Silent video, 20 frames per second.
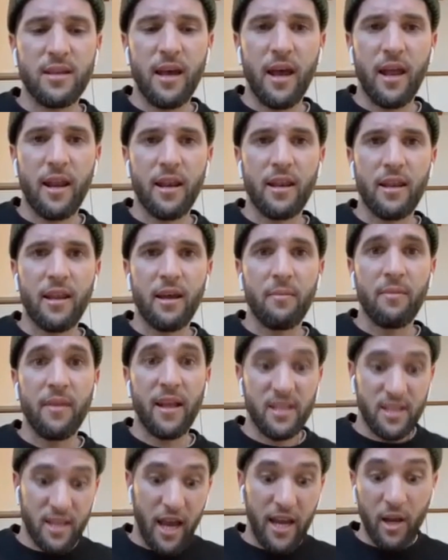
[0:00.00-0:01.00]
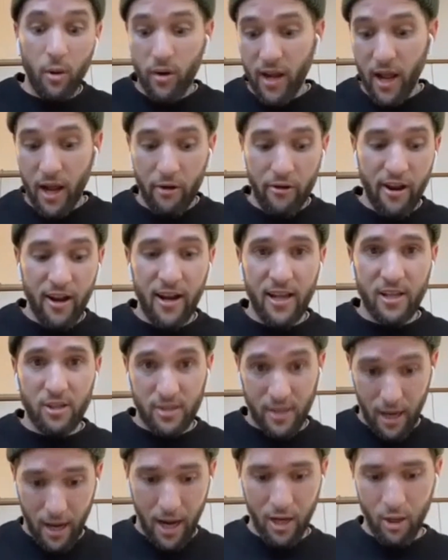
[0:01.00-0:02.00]
And that's kind of when I realized,
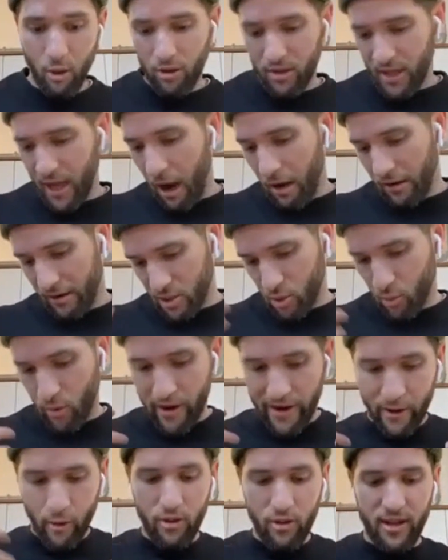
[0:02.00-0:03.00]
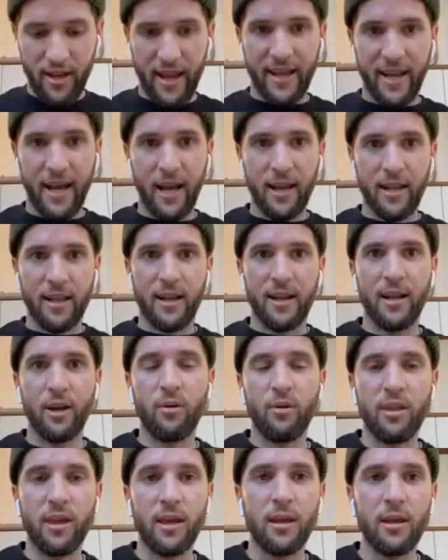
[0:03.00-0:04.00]
I looked down, I was wearing all the like colored
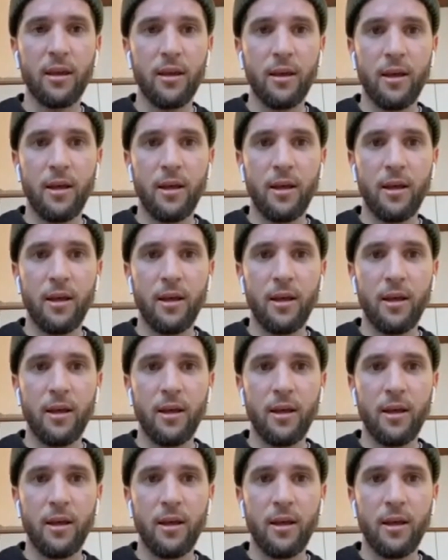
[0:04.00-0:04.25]
clothing.